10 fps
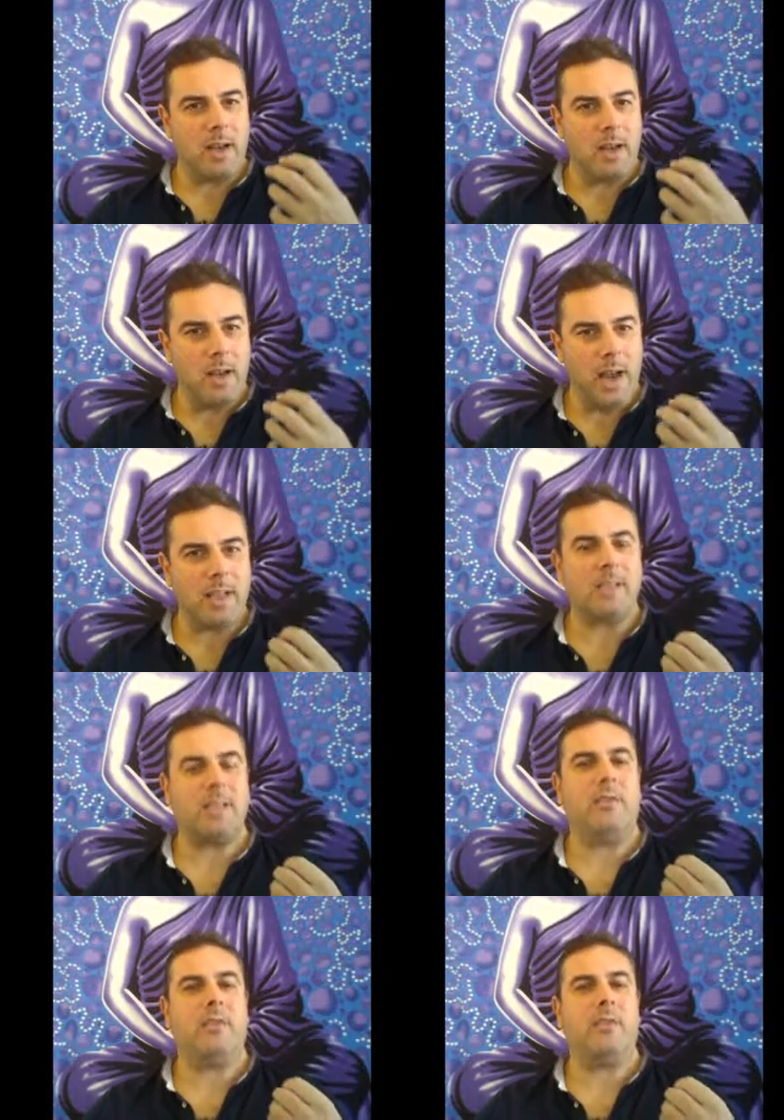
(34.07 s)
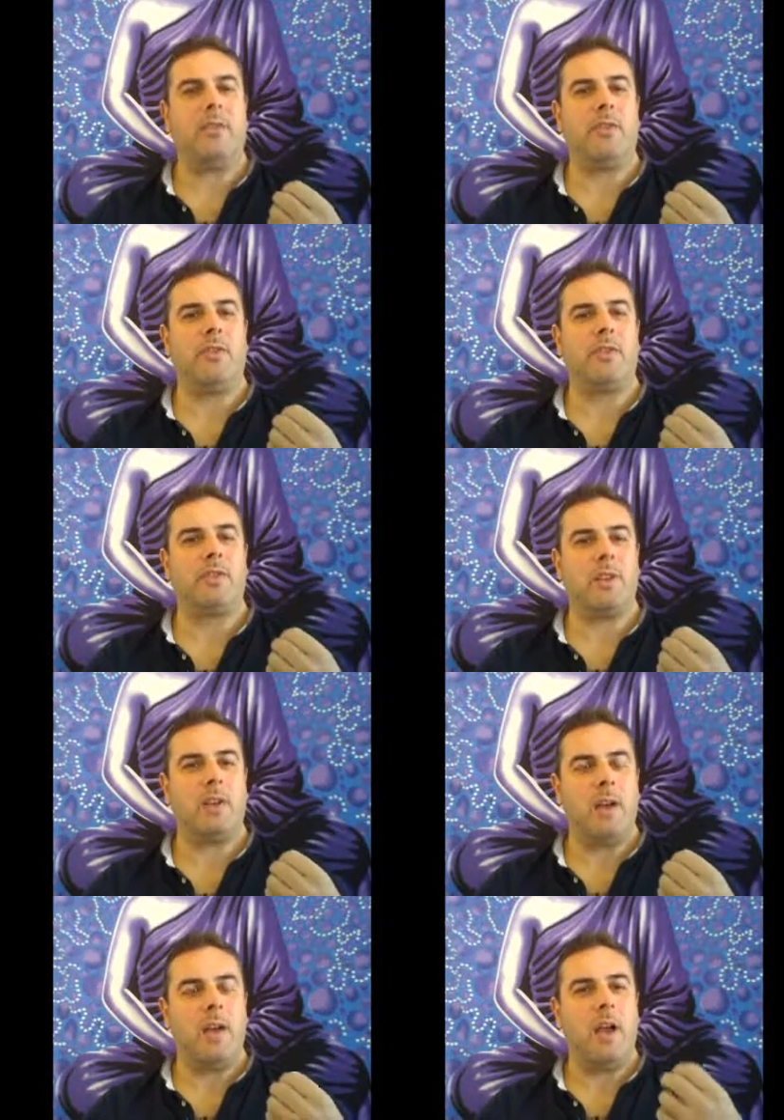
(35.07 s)
negative thoughts
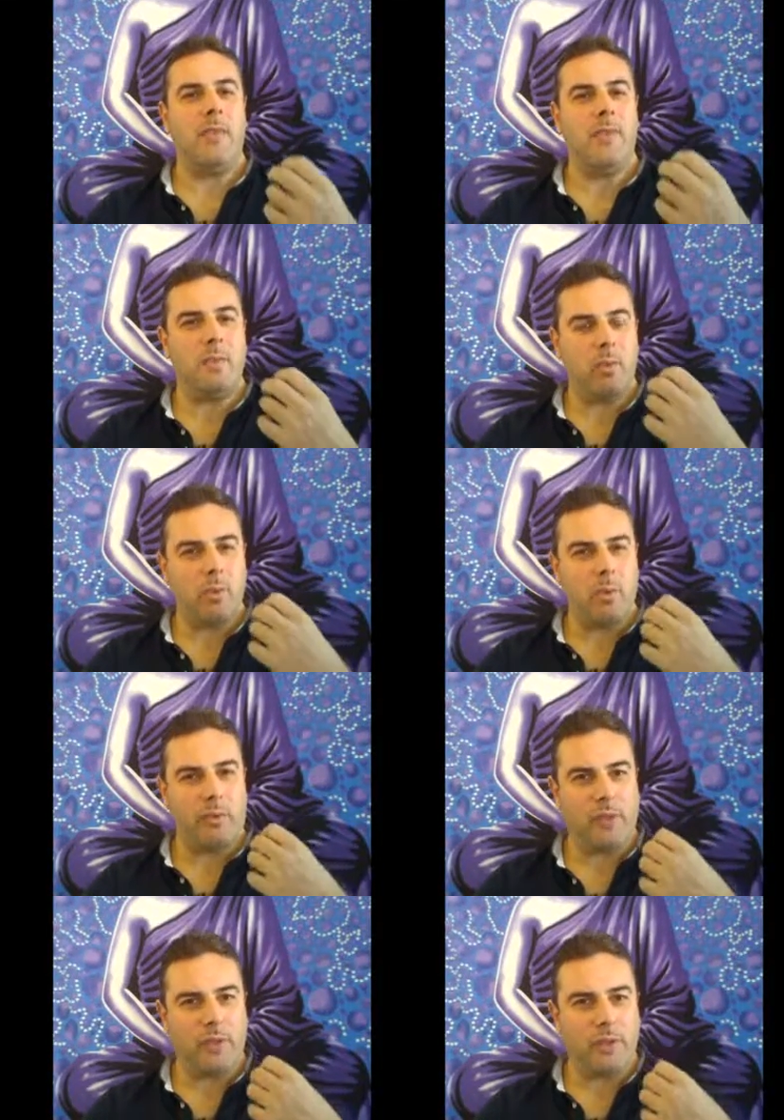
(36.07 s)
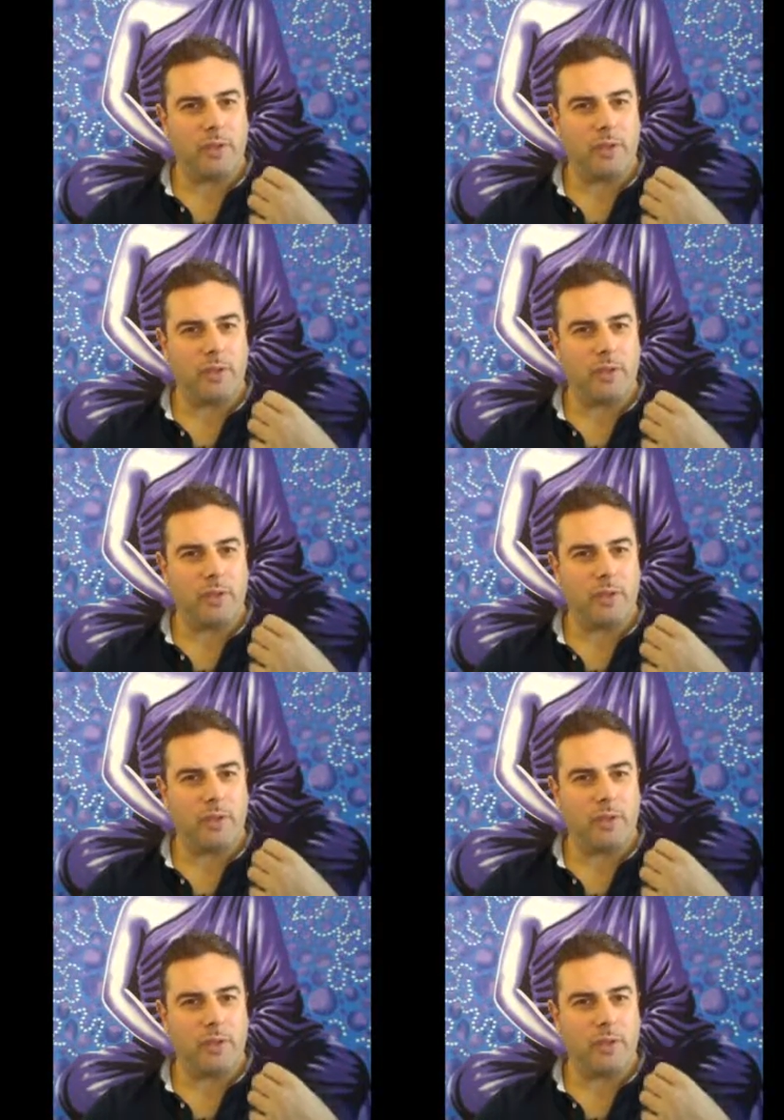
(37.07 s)
and then we will feel